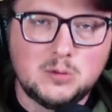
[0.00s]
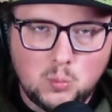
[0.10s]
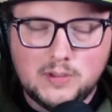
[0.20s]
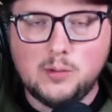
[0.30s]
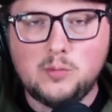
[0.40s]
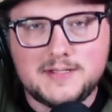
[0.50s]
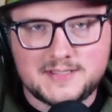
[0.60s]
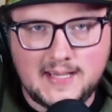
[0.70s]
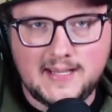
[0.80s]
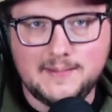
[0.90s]
what I want to
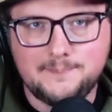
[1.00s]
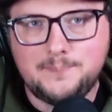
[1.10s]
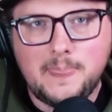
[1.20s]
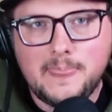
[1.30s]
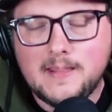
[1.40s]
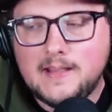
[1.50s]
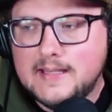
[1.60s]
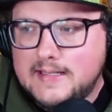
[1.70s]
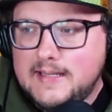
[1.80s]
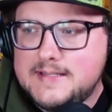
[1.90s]
say
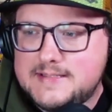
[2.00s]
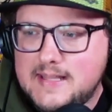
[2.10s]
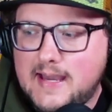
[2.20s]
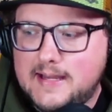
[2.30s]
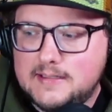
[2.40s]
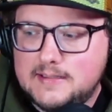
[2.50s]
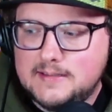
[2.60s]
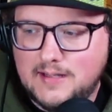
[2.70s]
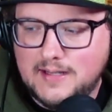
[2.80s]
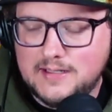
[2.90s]
is that
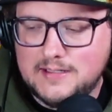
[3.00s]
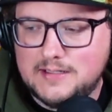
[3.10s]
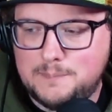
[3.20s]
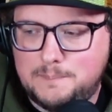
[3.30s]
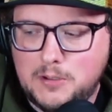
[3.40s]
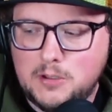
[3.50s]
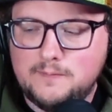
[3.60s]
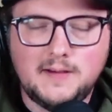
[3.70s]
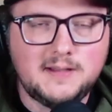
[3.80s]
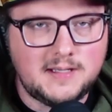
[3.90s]
I got a
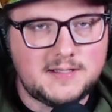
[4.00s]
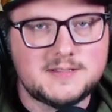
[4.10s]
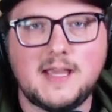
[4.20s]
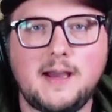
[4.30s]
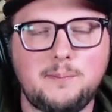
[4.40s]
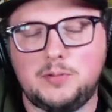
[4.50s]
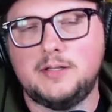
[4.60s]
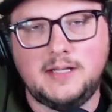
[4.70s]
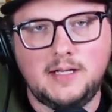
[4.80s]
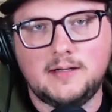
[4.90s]
perfect example
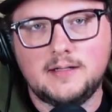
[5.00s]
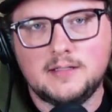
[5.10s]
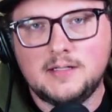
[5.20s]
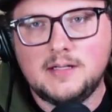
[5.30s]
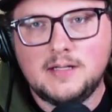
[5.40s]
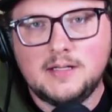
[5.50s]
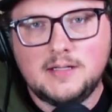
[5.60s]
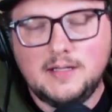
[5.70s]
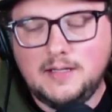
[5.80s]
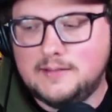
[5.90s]
here
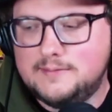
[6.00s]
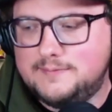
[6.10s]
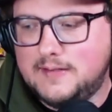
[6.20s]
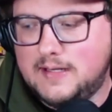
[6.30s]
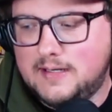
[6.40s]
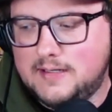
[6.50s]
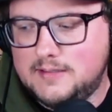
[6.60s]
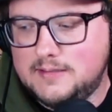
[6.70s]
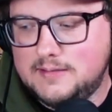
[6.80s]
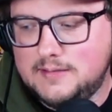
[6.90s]
of
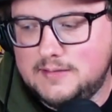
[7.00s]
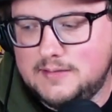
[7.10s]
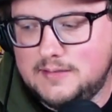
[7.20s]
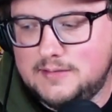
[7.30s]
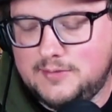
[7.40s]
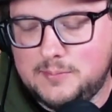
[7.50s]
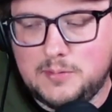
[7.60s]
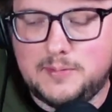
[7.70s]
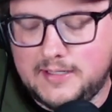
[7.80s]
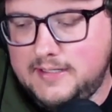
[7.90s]
from
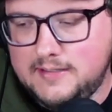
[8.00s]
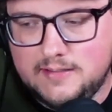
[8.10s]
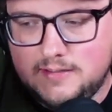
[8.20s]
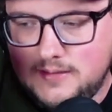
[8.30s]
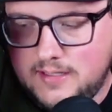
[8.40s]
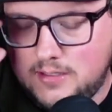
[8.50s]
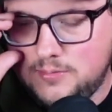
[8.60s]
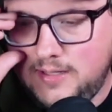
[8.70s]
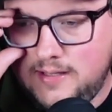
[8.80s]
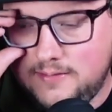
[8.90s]
a buddy.
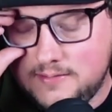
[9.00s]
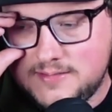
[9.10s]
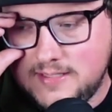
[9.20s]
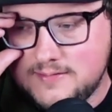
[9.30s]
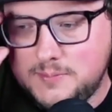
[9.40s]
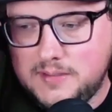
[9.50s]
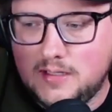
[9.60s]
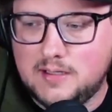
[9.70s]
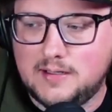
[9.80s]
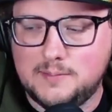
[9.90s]
Nathan sends me
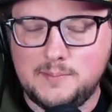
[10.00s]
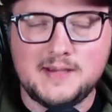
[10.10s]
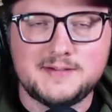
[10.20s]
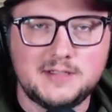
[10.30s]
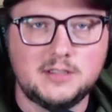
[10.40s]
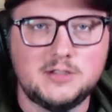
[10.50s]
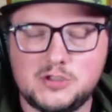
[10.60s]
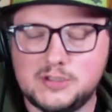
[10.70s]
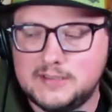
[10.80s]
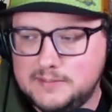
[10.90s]
a
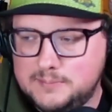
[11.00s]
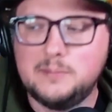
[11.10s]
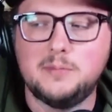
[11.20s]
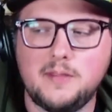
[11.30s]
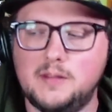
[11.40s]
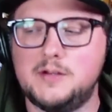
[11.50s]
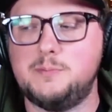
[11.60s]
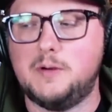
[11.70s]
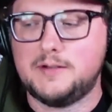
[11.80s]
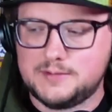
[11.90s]
message, member of the
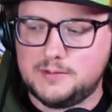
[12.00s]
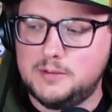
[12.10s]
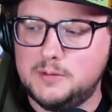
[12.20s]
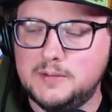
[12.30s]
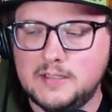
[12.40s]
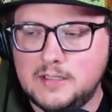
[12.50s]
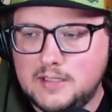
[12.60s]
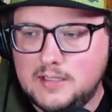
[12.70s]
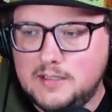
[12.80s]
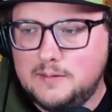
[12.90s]
Lunchbox crew,
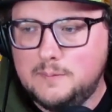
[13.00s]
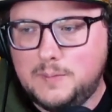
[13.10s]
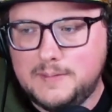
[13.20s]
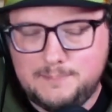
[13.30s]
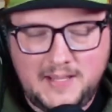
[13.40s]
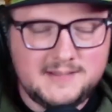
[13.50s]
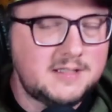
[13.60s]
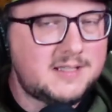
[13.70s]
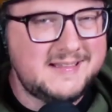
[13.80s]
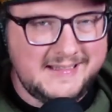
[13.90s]
but
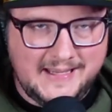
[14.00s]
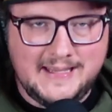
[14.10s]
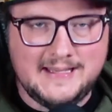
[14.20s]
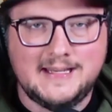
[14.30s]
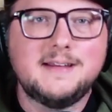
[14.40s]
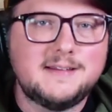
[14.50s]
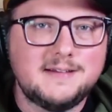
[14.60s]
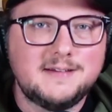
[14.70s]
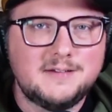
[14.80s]
basically in it,